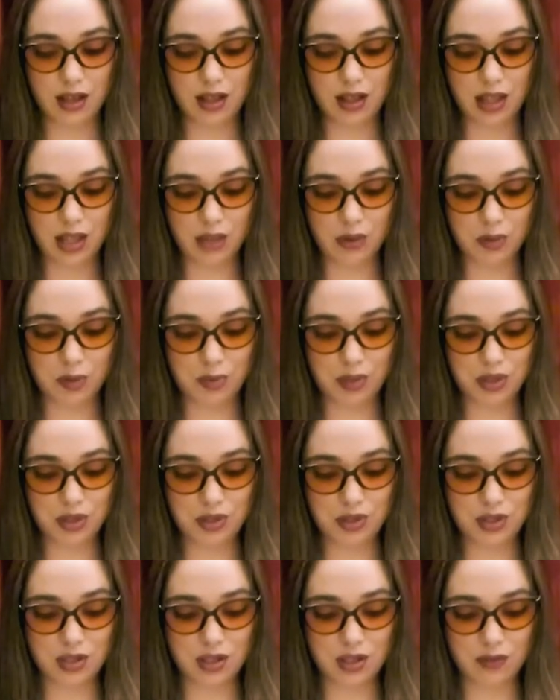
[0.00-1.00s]
There were
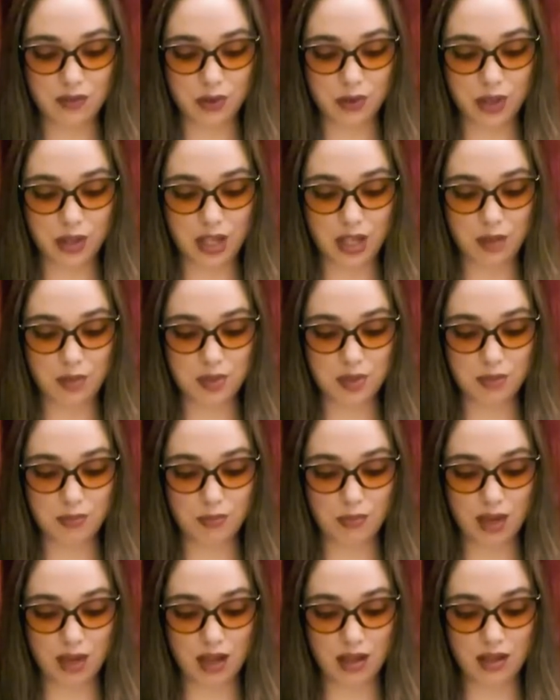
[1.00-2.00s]
bunches of grapes
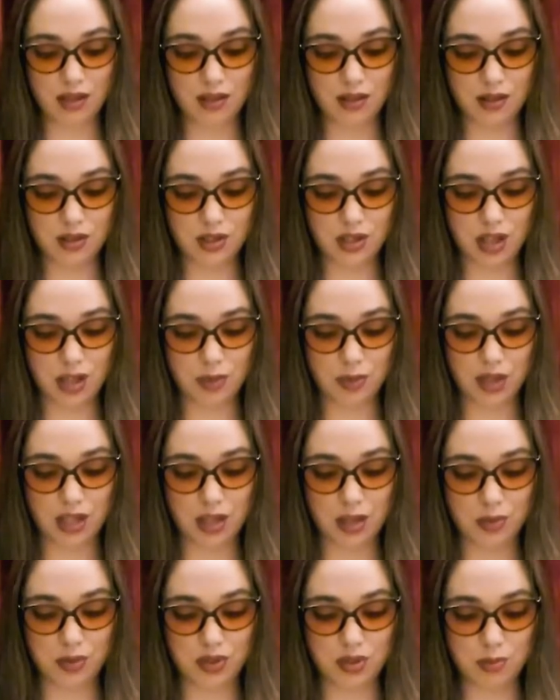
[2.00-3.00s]
made in the
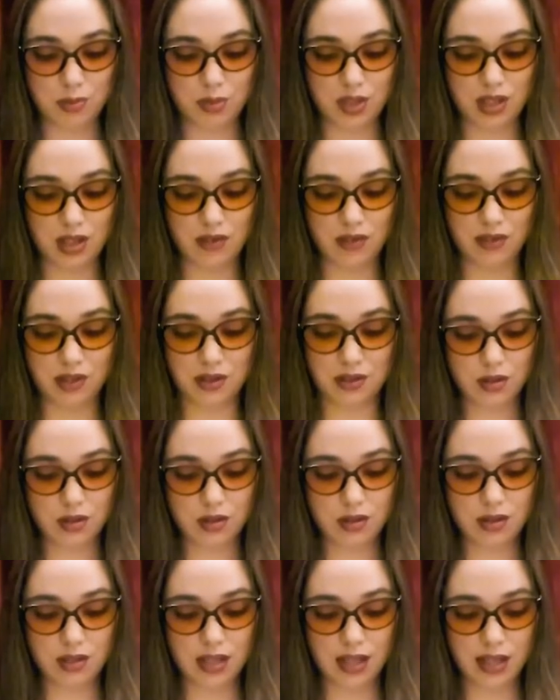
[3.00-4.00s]
shopkeeper's benevolence,
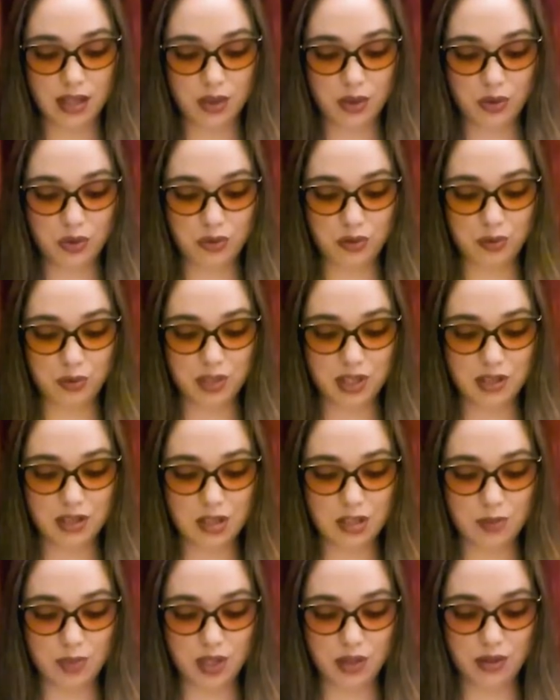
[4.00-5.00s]
dangled from
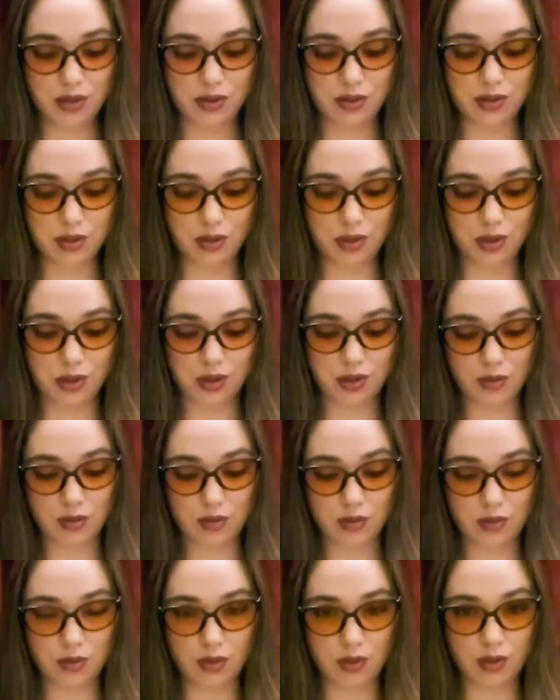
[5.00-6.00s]
conspicuous hooks
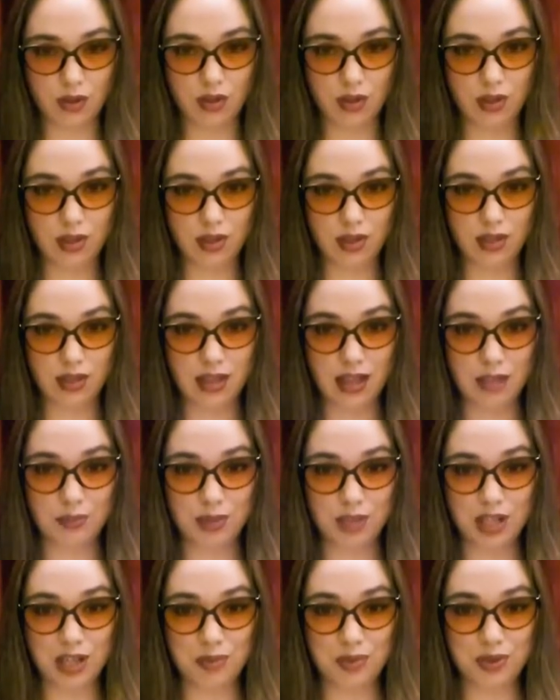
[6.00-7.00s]
that
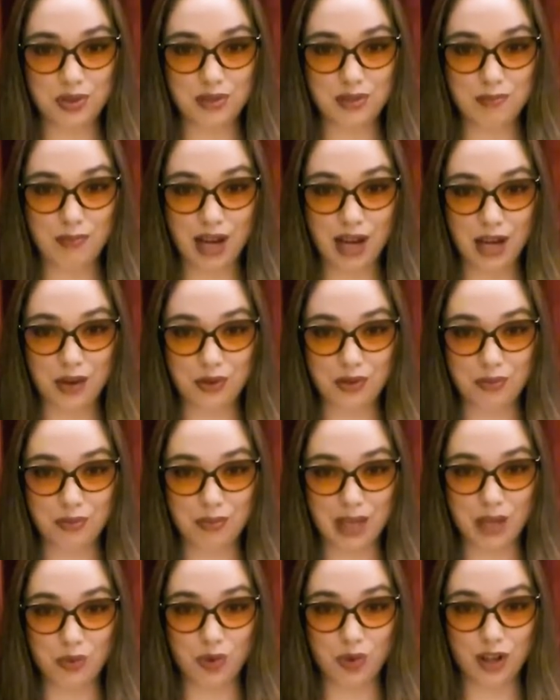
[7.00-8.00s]
people's mouth
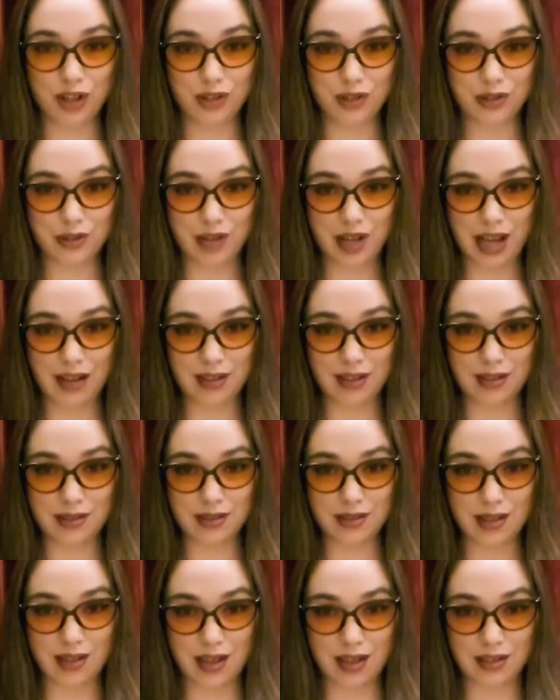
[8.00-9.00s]
may water
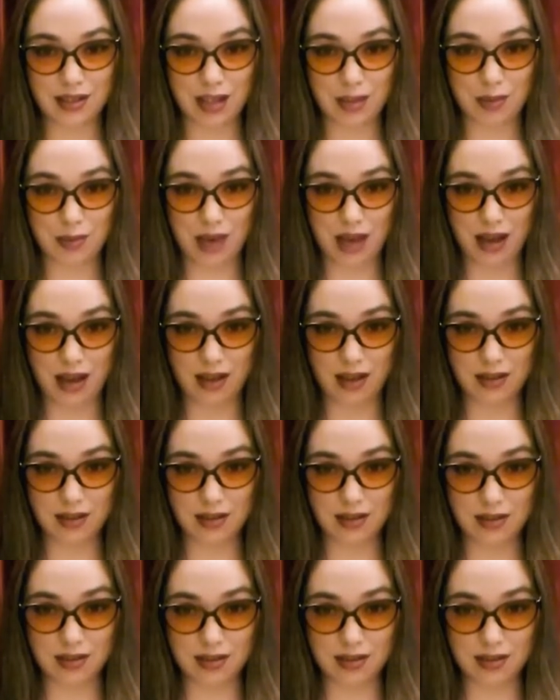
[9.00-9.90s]
gratis as they pass.